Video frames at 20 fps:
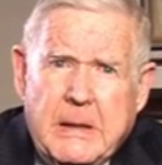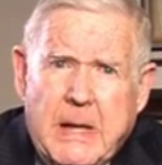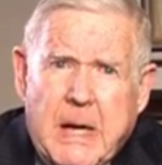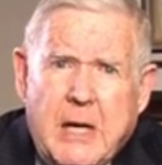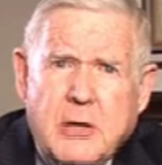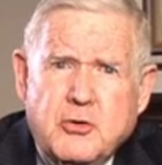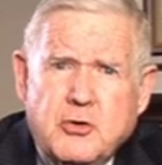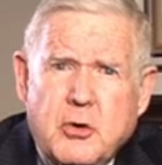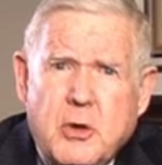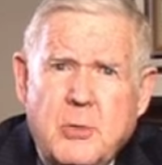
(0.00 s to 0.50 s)

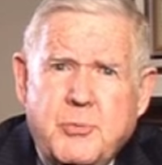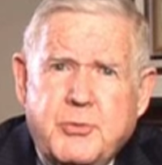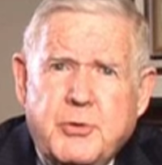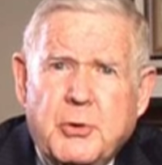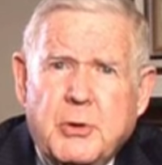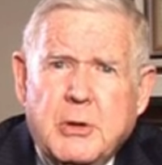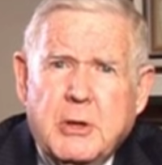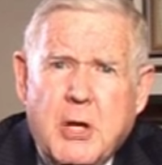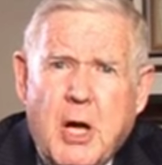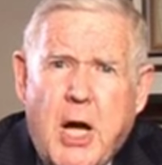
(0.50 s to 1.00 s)
Our troops
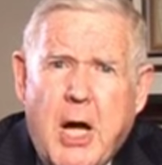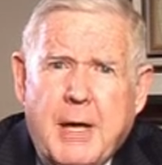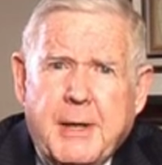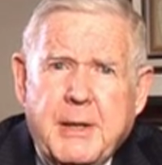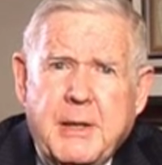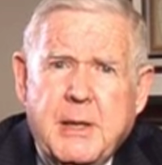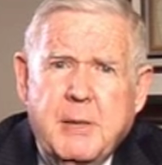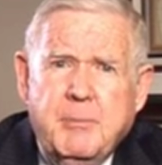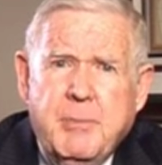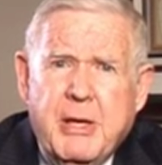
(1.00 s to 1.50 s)
are caught
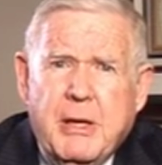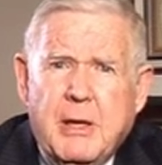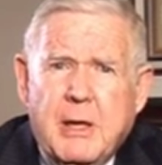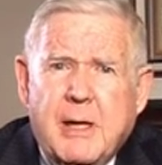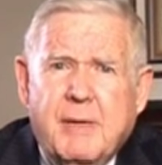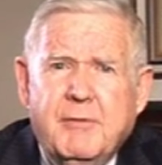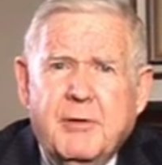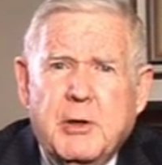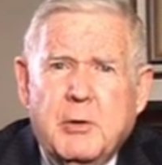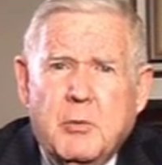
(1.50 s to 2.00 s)
in the middle
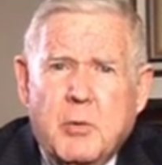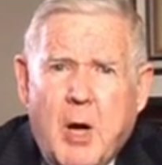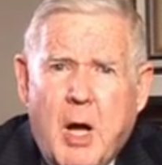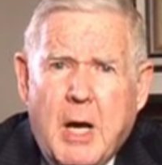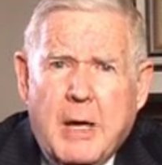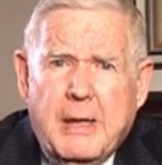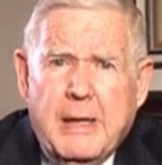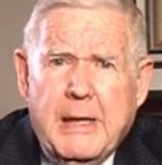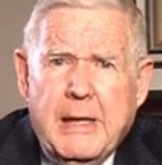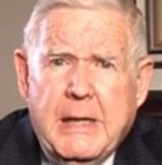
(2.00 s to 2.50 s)
of an
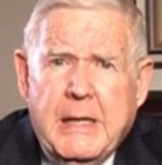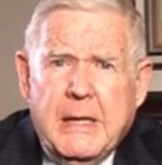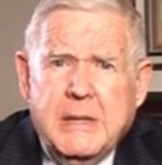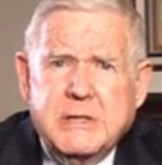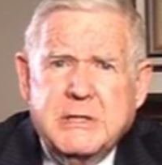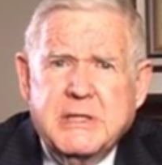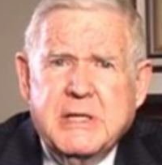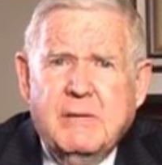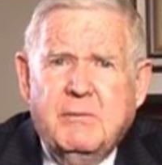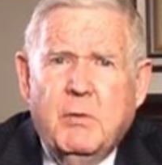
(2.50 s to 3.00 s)
Iraqi
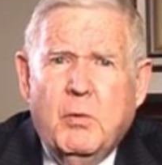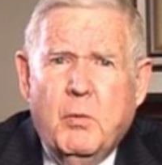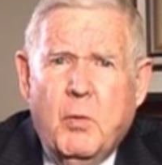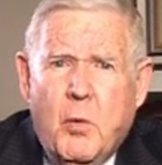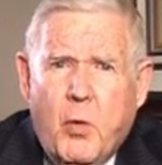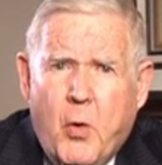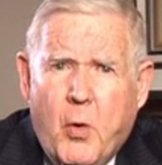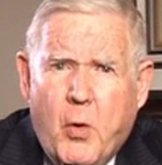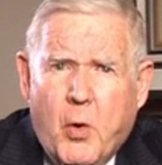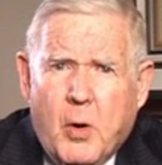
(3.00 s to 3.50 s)
civil
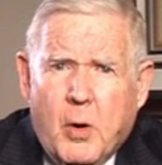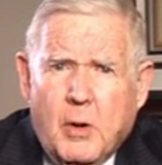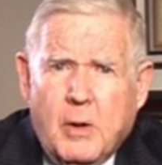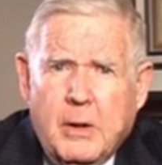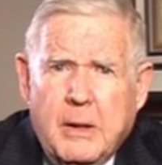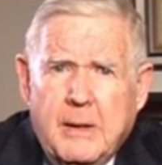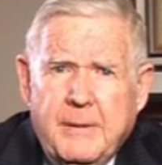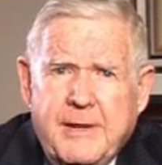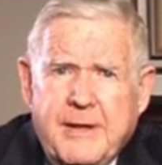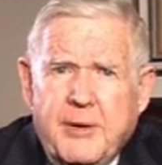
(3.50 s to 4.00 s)
war
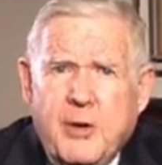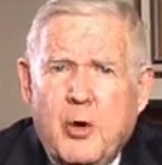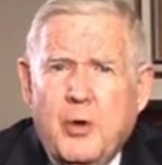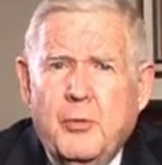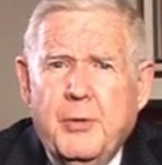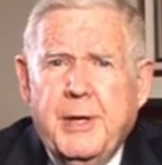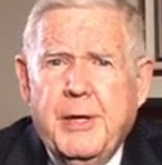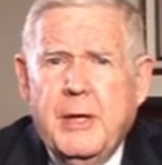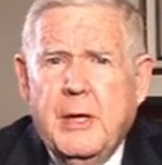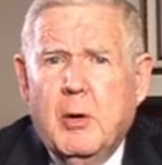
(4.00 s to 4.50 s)
that
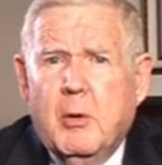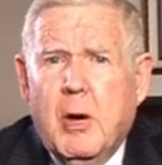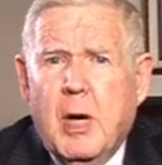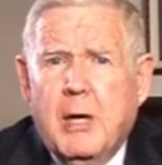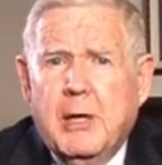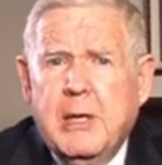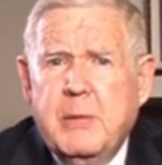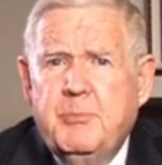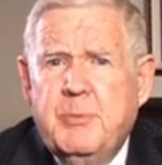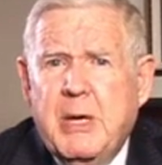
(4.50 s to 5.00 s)
only the
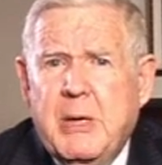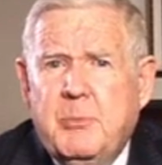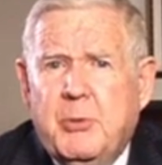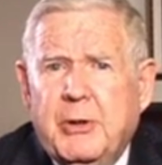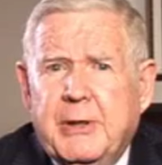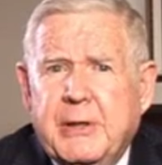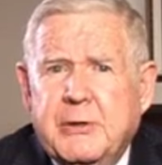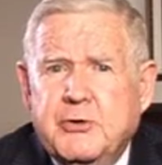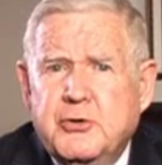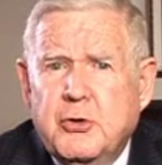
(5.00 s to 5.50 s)
Iraqi people
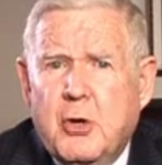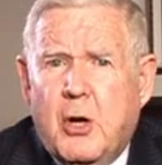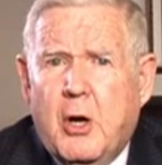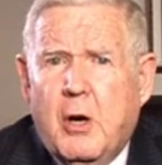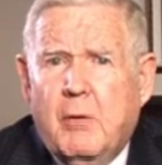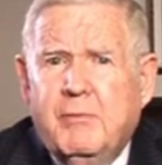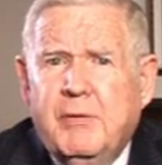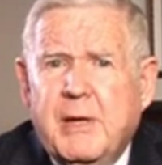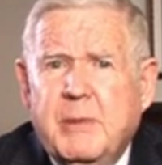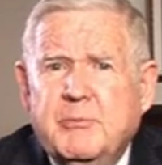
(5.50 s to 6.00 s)
can
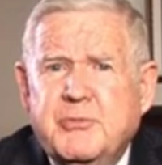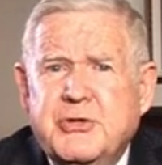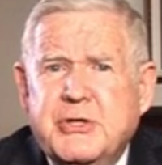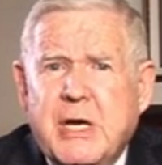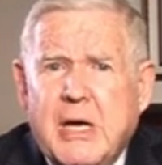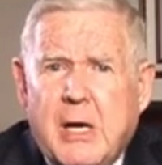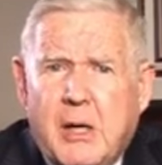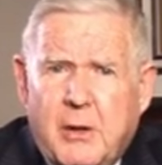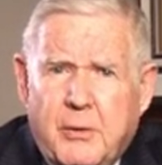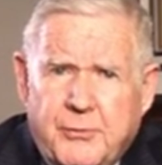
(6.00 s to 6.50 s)
solve
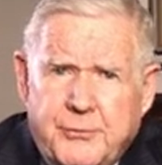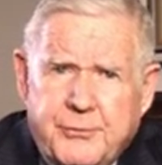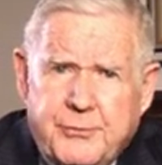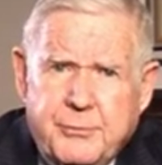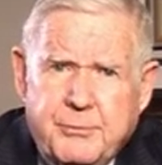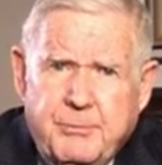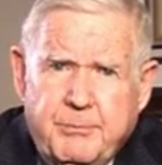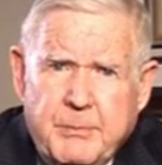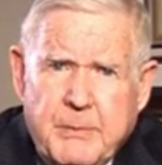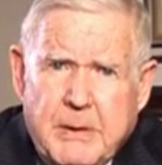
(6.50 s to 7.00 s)
themselves.
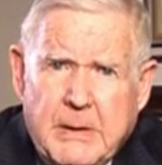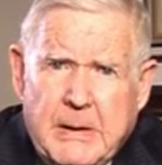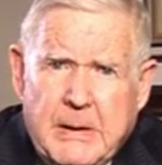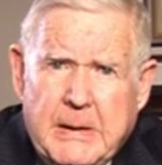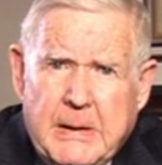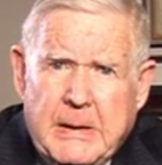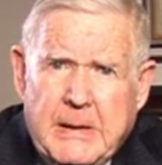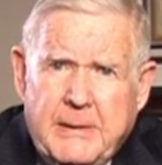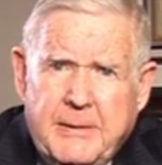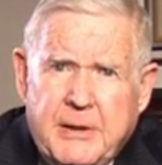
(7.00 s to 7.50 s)

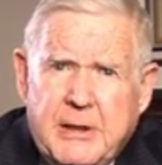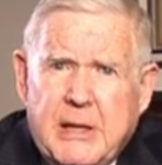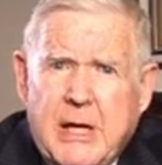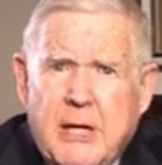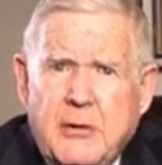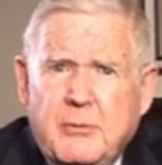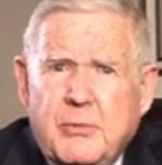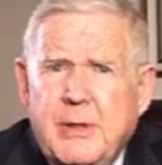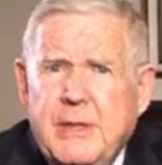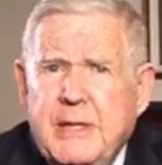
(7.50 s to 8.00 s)
The
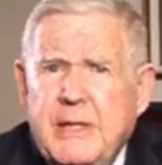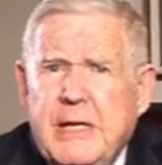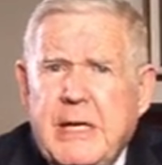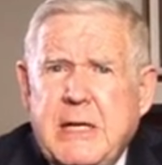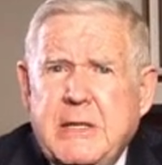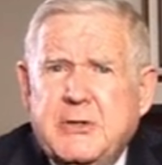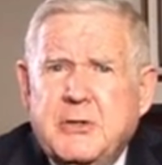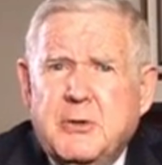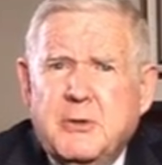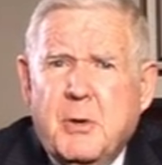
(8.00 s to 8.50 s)
country
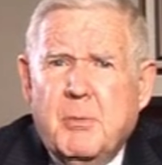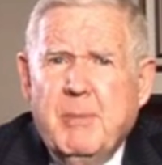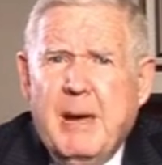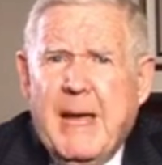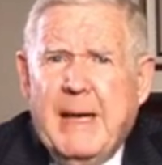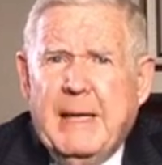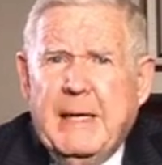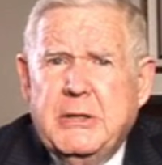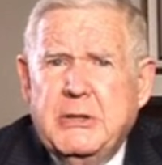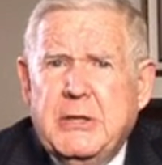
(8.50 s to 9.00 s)
needs a
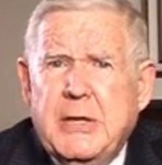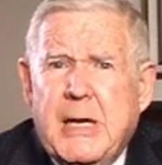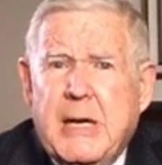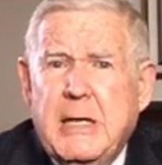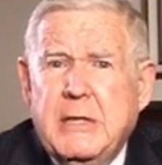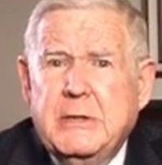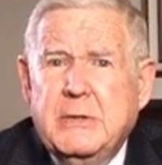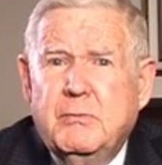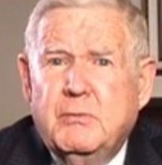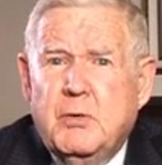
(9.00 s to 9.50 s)
dramatic
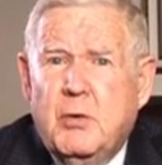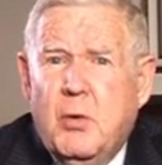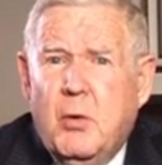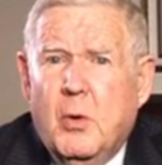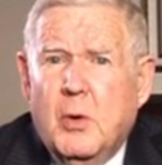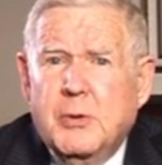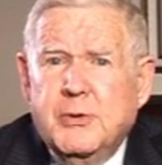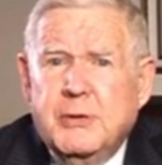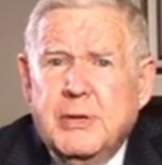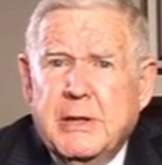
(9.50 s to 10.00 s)
change of
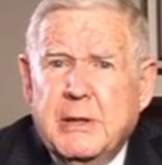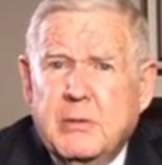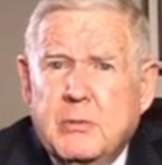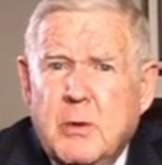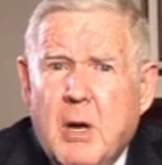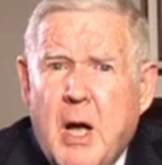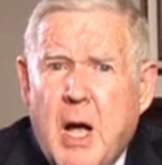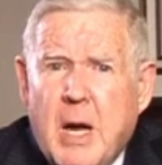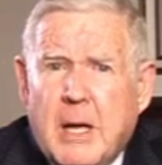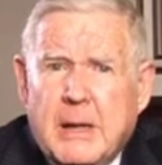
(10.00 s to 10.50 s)
course in
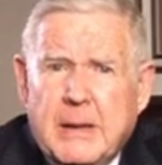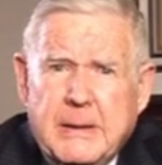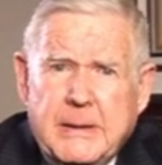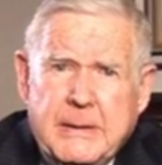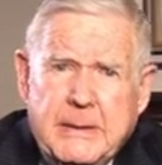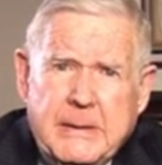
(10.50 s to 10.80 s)
Iraq,